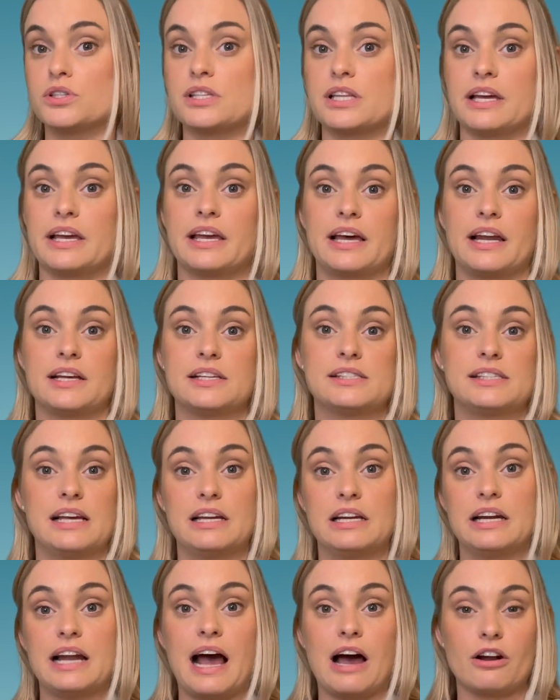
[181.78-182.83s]
that get us
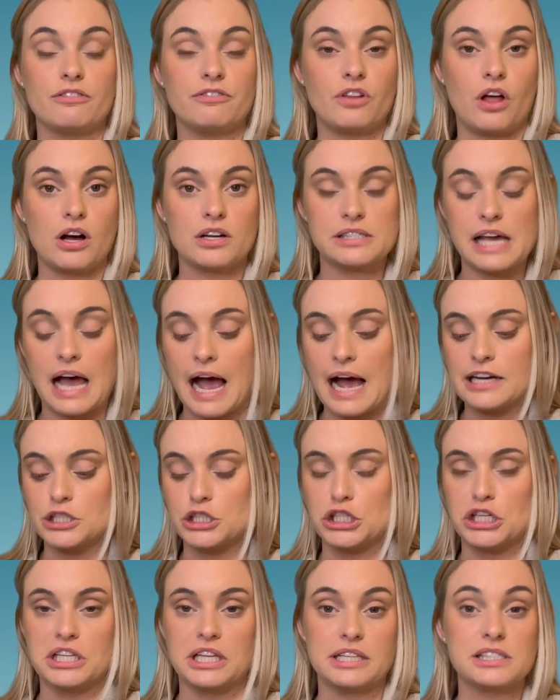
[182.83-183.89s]
in and out of Loxahatchee.